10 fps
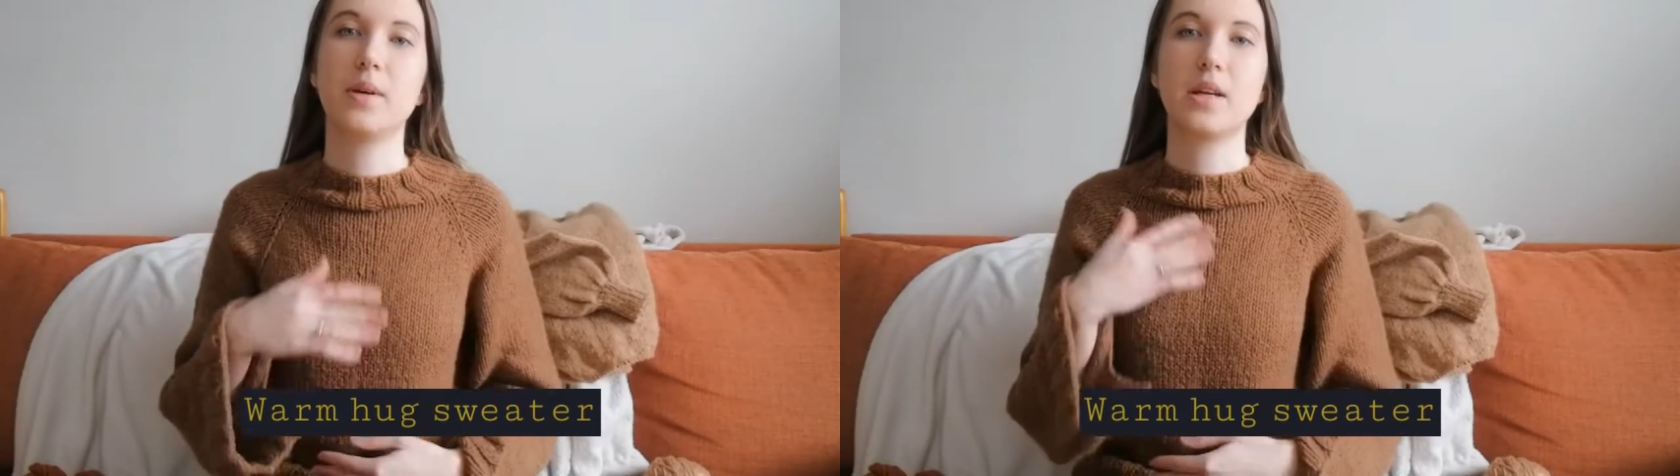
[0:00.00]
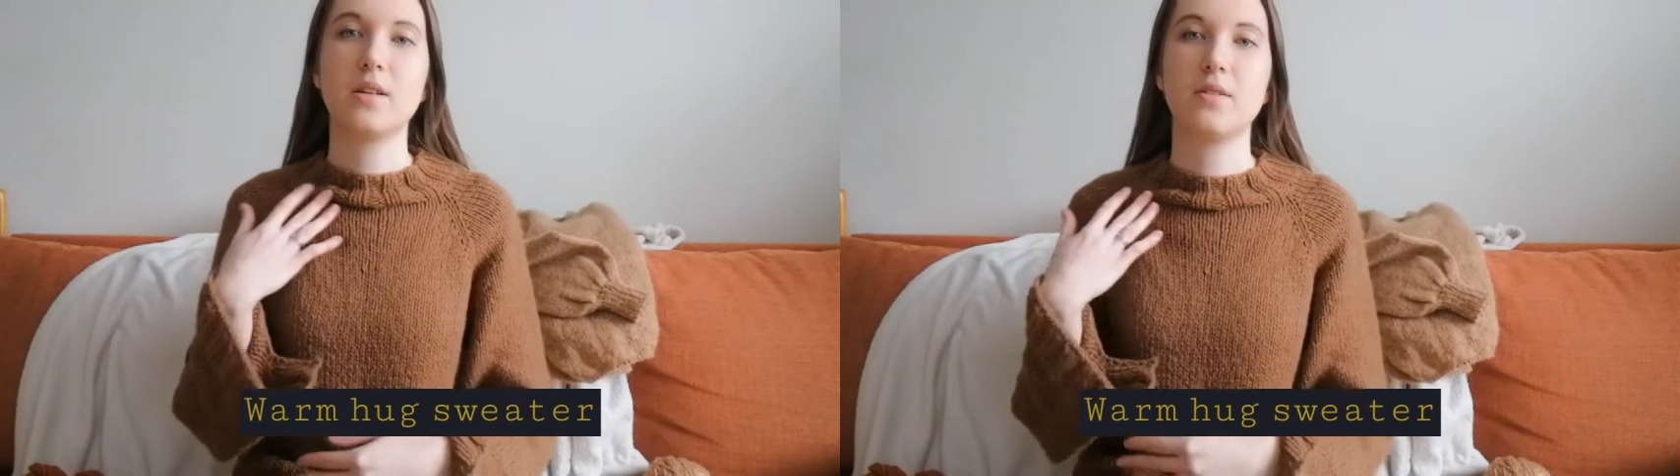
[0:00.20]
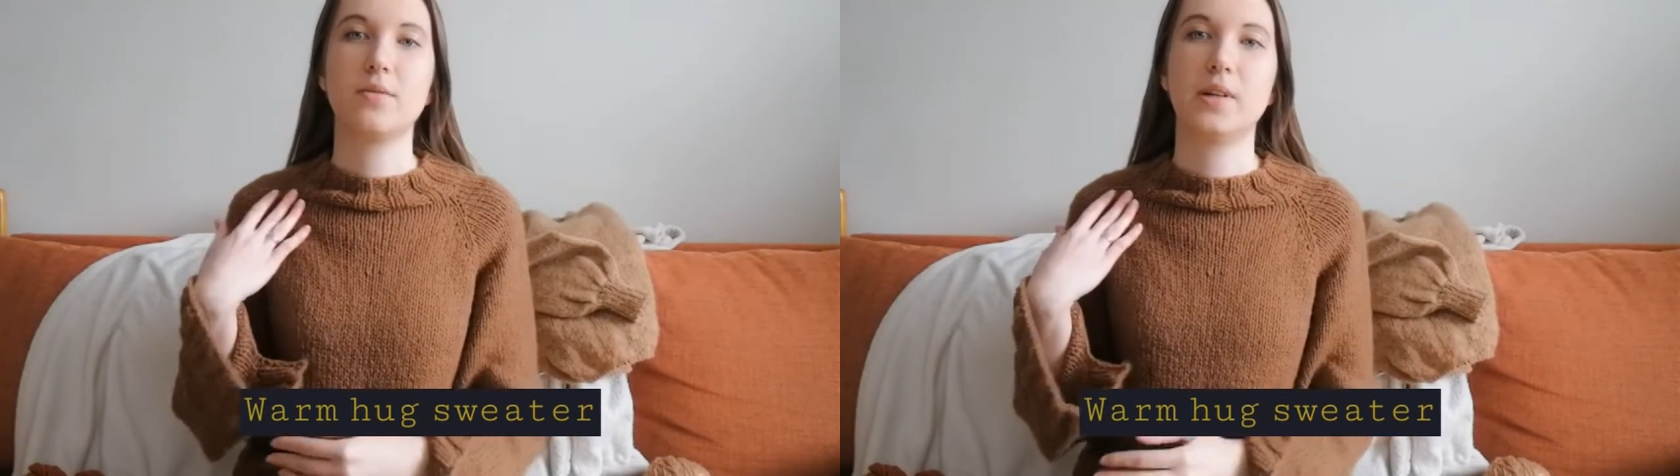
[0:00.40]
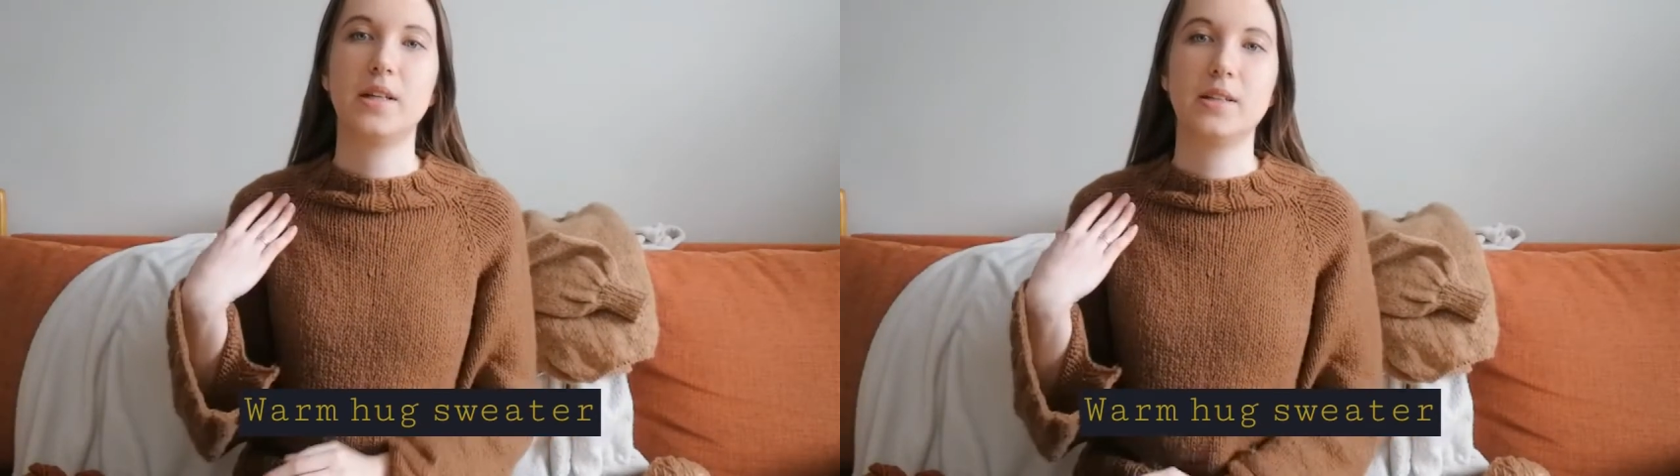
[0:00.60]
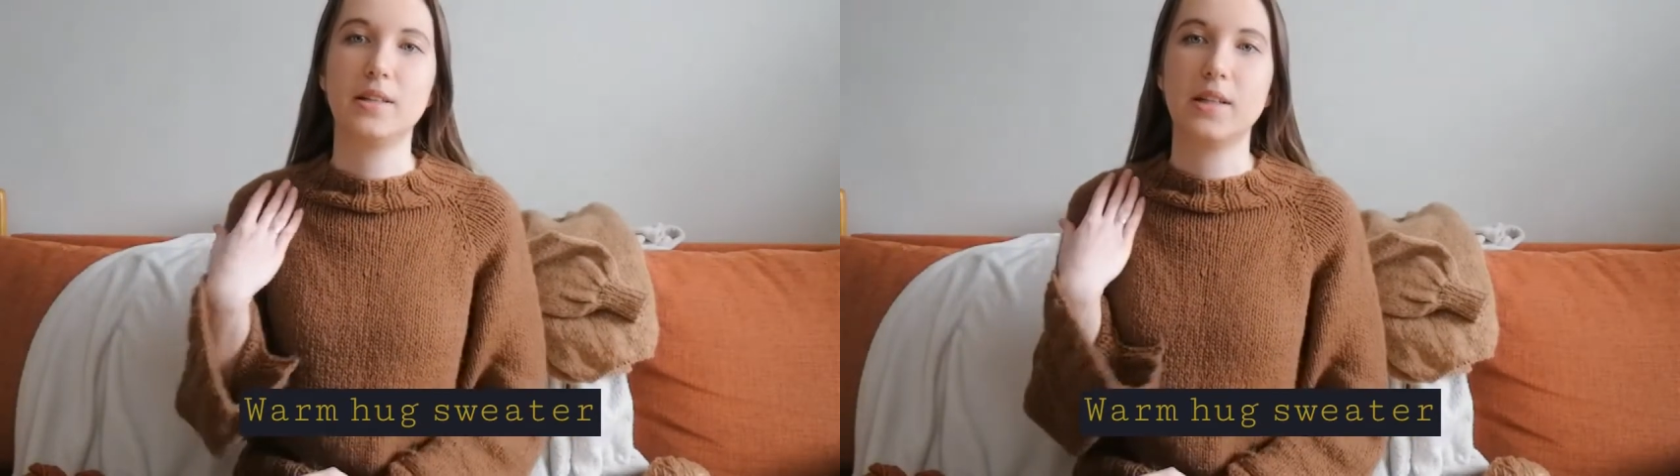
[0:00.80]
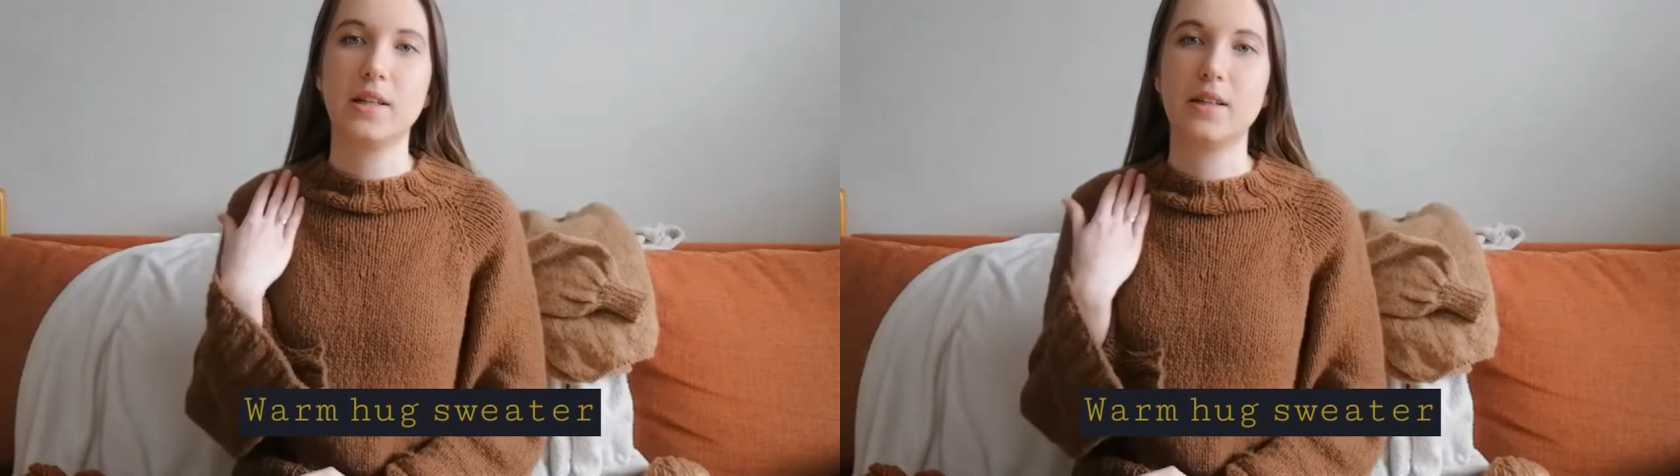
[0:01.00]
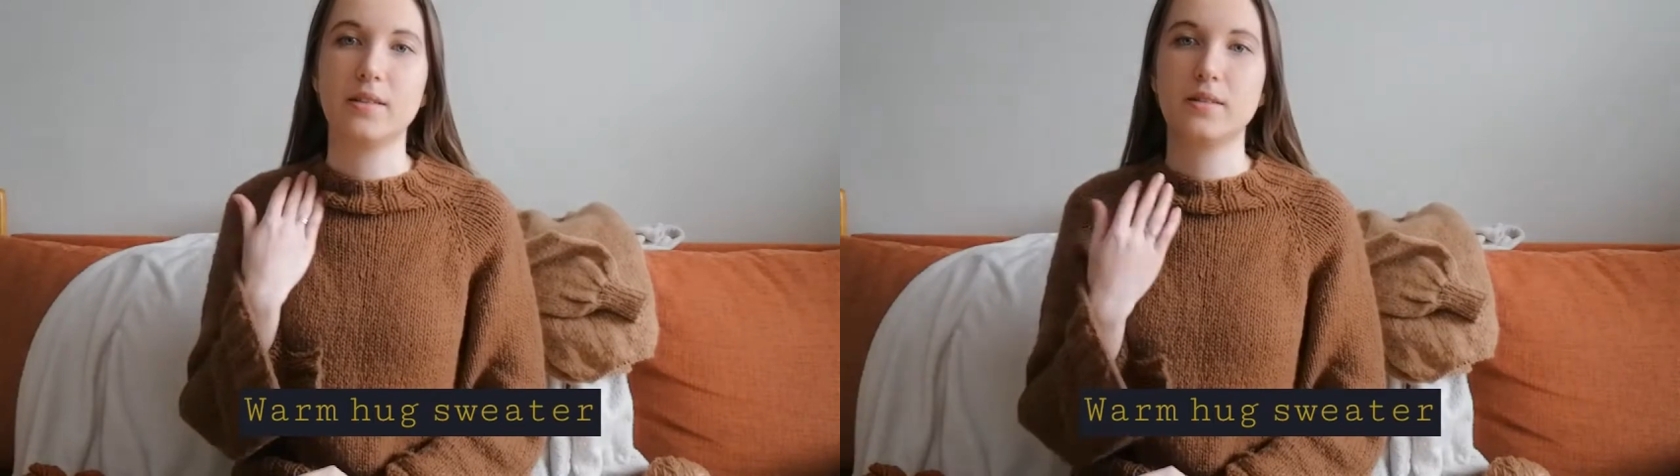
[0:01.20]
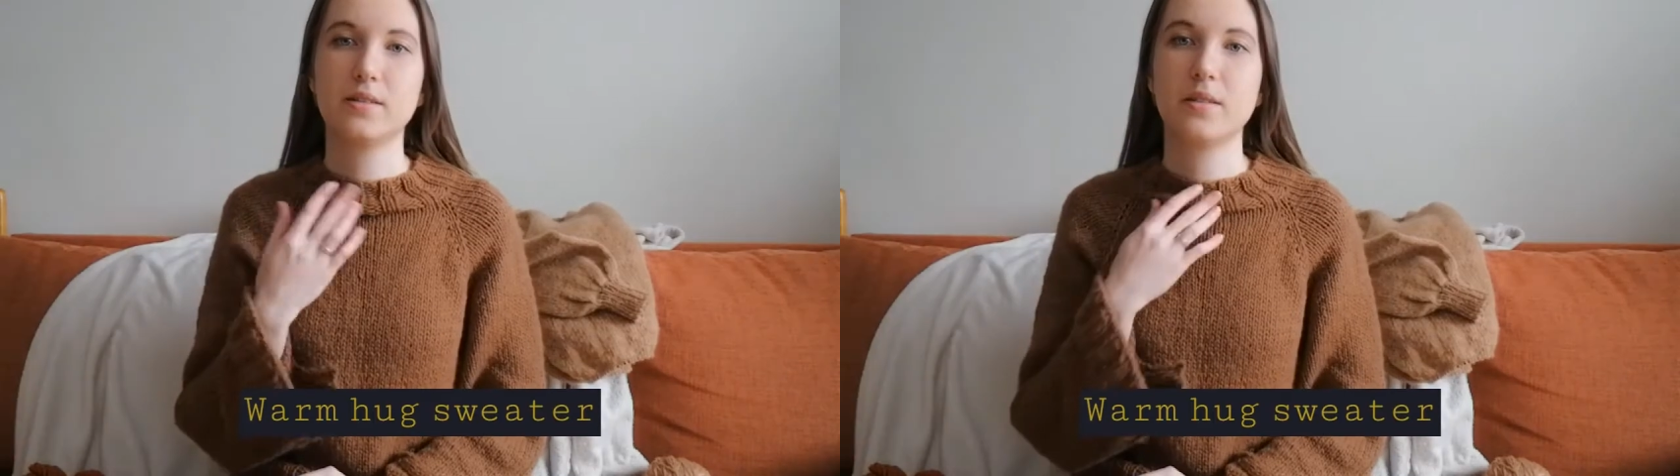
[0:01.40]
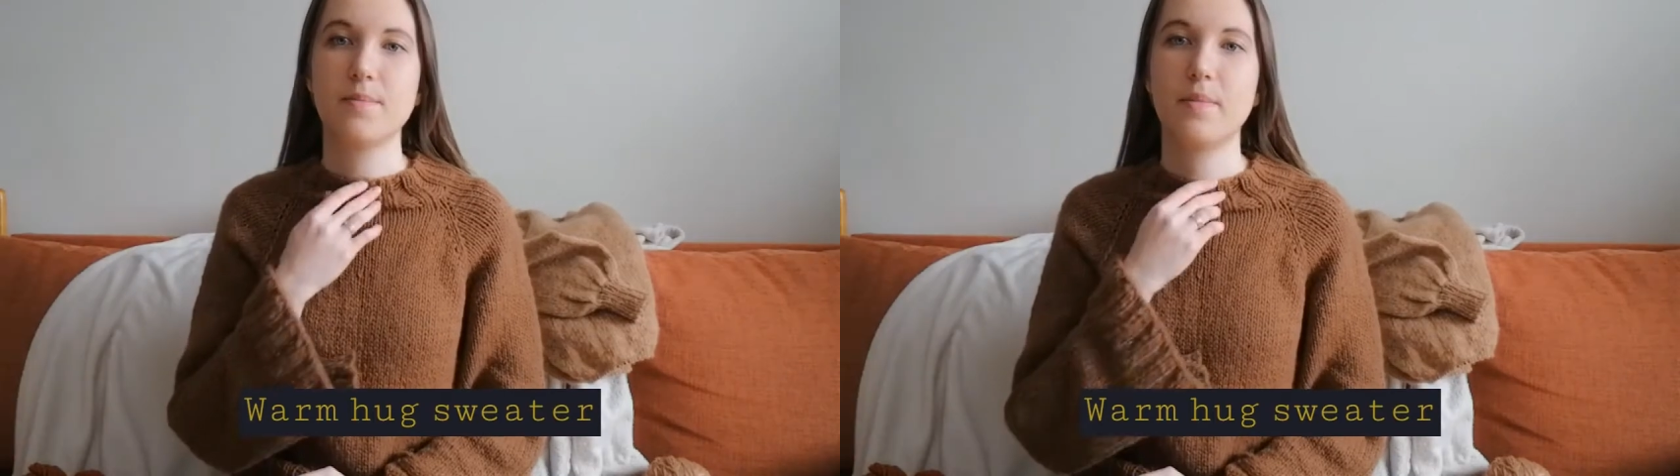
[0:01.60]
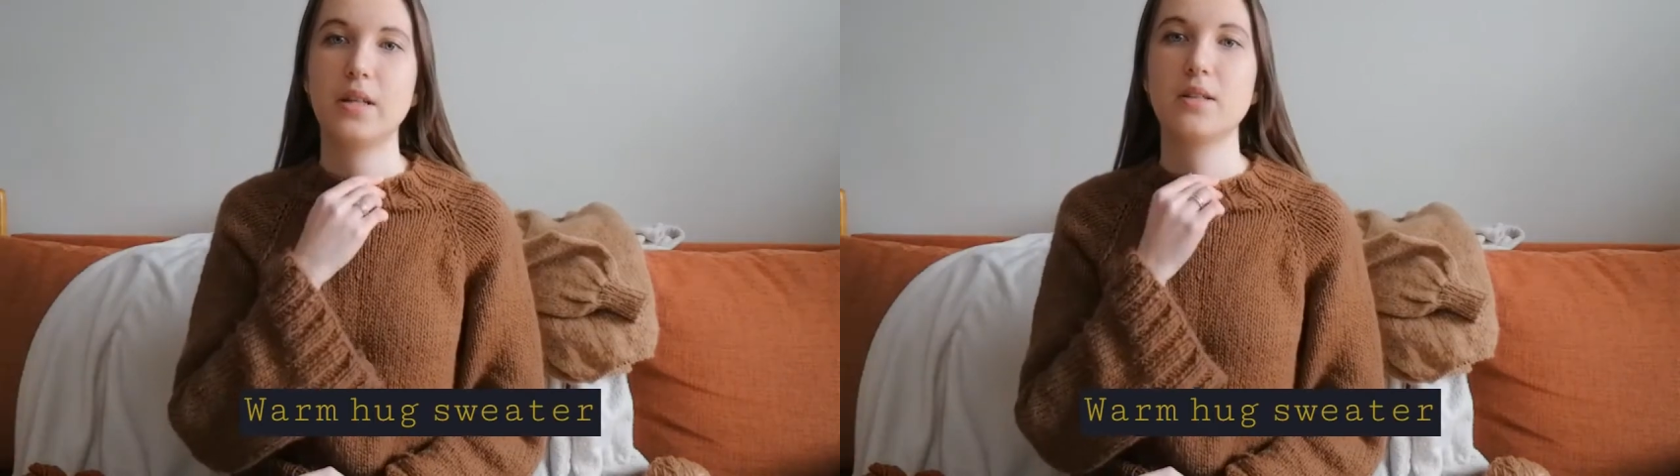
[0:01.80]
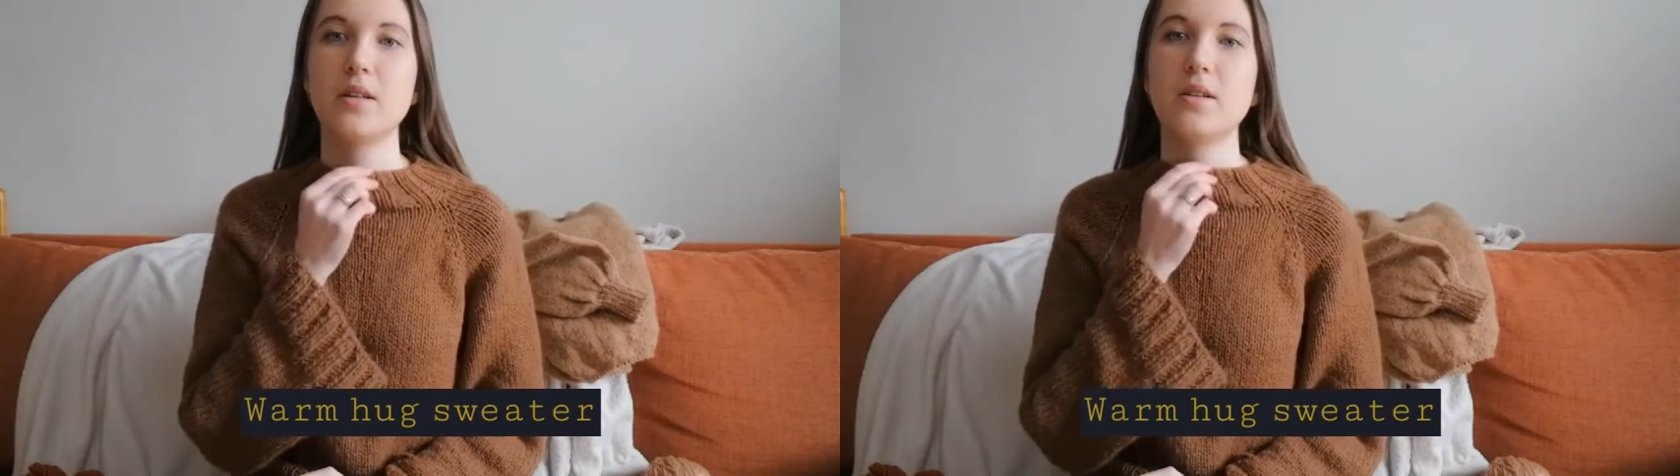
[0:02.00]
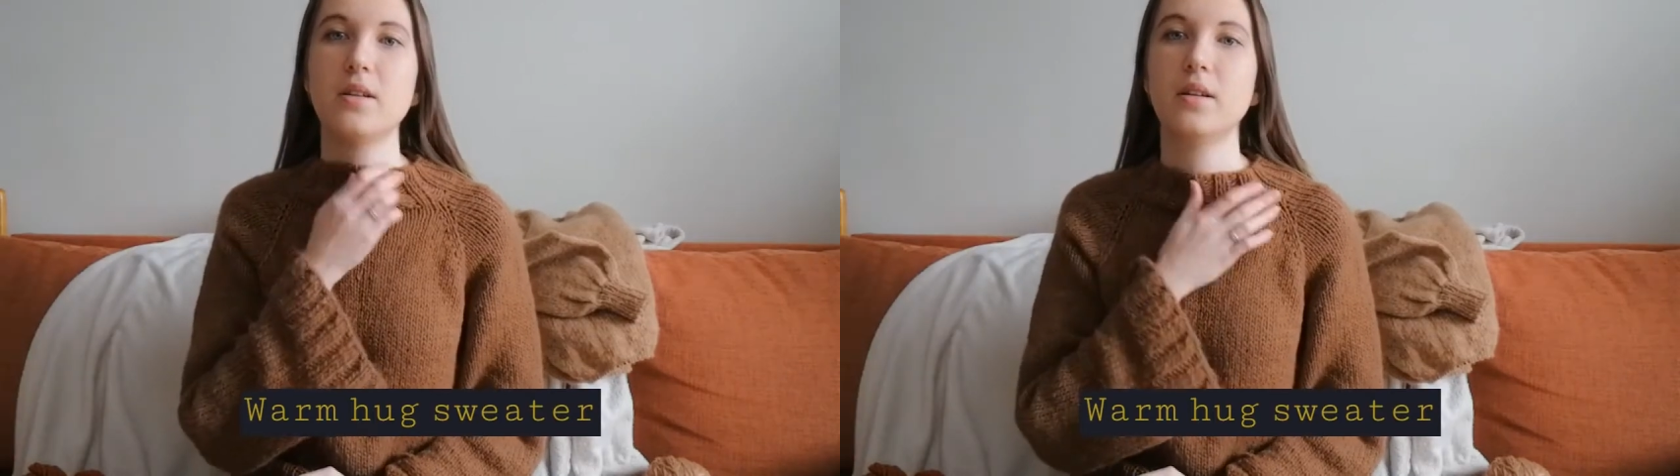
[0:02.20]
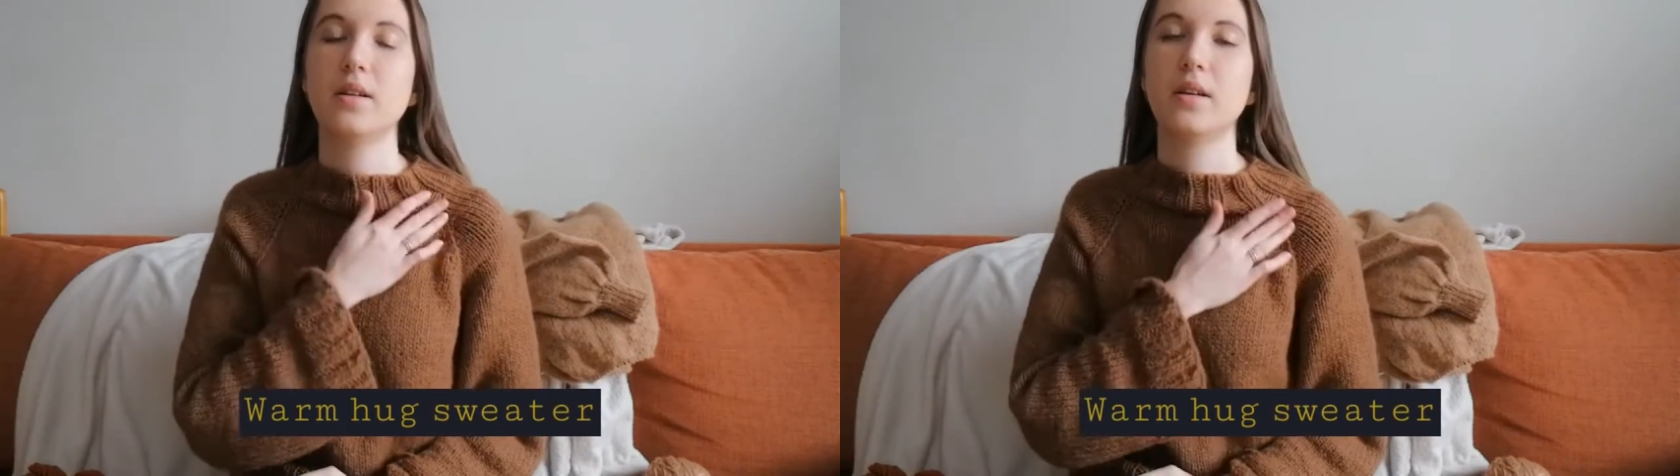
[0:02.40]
beginner-friendly pattern